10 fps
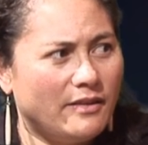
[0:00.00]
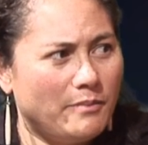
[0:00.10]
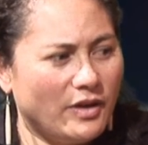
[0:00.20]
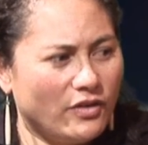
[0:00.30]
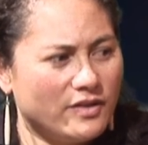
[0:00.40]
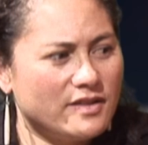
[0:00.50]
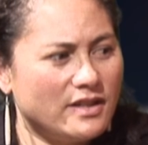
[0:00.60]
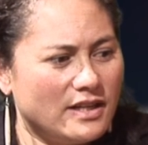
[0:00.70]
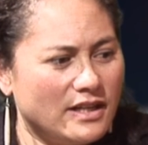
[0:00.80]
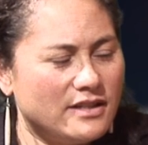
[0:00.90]
Because it
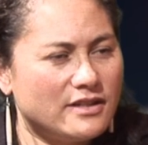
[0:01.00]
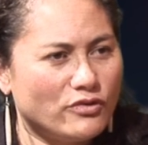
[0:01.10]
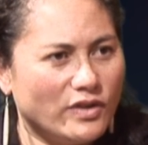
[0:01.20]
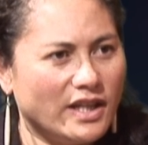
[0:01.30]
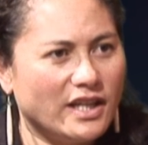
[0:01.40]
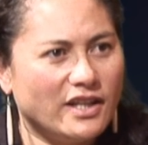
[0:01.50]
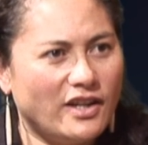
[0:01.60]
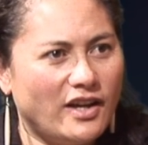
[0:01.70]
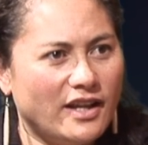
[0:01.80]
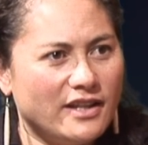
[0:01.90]
needs to
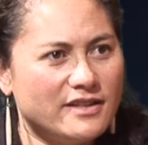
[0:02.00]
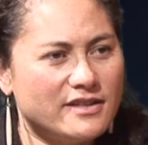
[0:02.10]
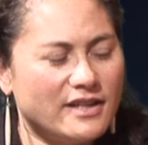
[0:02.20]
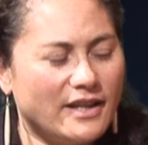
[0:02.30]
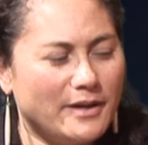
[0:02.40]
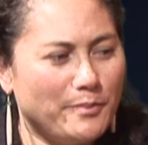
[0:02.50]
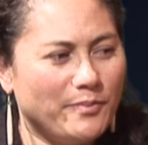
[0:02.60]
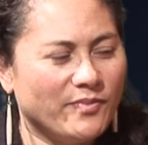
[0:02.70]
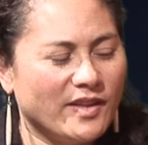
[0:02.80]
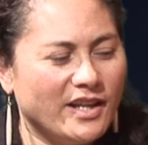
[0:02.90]
recognise
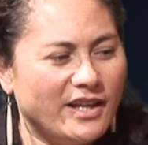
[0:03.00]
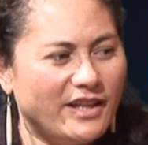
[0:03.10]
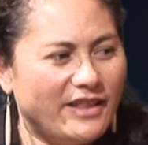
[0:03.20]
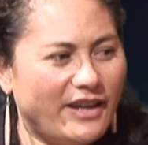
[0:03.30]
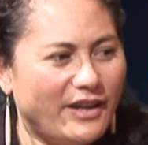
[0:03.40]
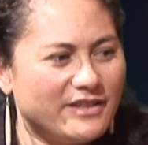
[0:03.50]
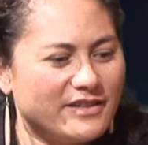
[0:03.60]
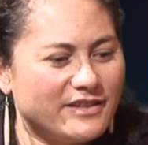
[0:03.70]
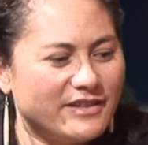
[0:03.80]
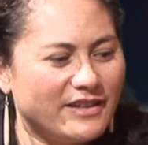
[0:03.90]

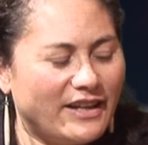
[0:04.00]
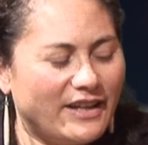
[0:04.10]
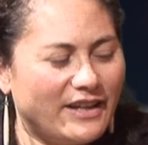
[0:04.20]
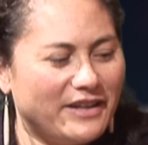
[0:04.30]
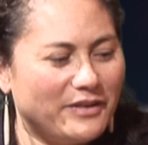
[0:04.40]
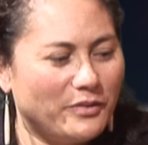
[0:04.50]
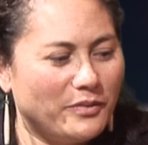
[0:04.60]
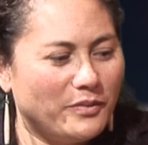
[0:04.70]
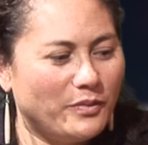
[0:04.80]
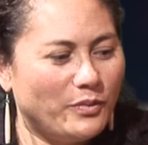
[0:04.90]
that
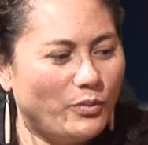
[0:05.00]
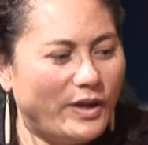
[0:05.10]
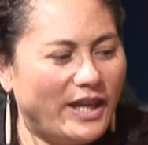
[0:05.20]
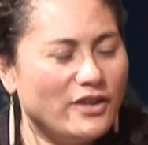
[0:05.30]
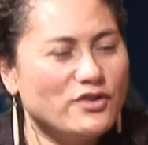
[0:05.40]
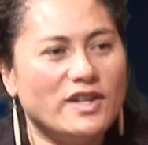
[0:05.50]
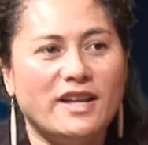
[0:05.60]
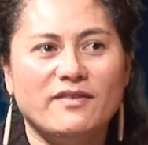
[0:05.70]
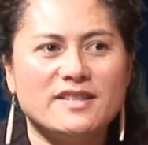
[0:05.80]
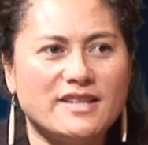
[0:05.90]
we should
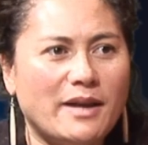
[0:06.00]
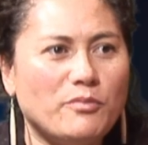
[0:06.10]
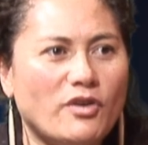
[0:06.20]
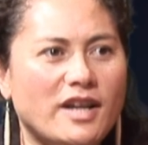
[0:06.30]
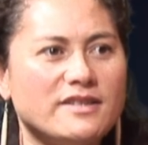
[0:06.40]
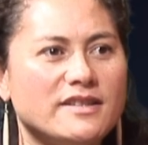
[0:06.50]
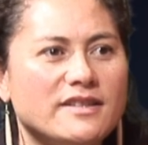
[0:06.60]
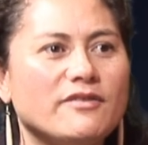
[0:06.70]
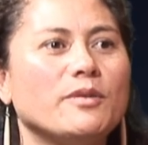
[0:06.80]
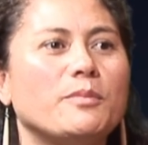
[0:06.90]
have the same rights as
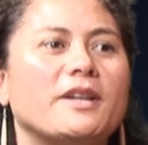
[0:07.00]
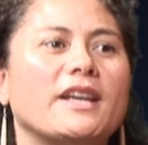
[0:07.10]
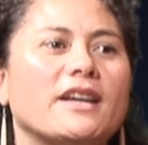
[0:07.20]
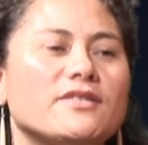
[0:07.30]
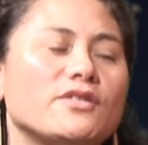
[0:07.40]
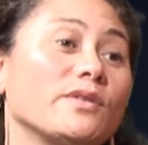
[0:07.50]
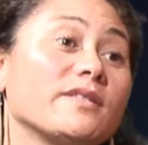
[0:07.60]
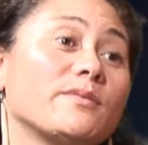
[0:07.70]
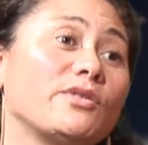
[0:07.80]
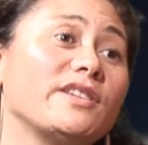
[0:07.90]
everybody else to
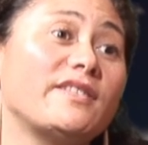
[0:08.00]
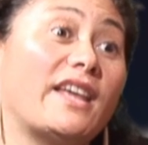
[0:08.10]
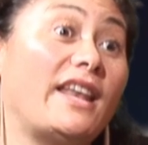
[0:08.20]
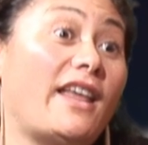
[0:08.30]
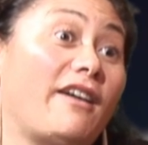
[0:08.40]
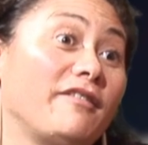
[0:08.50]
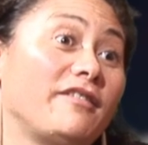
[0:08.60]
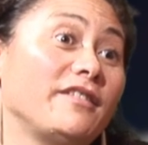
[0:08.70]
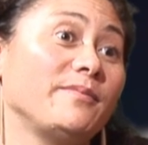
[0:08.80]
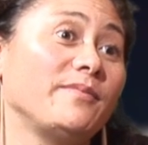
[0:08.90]
express that love,
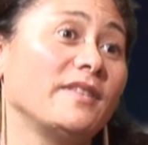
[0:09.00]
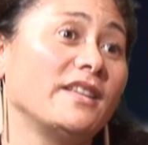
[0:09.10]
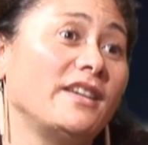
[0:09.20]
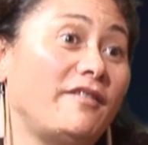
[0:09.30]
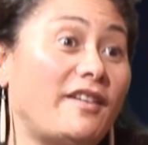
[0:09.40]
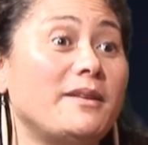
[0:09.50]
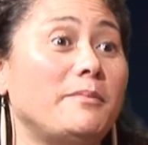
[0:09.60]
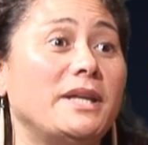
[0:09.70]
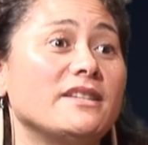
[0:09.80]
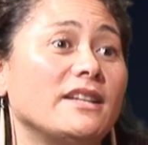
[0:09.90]

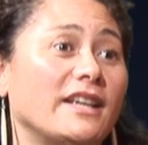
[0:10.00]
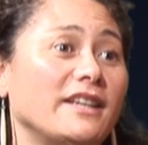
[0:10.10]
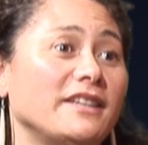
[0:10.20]
fundamentally.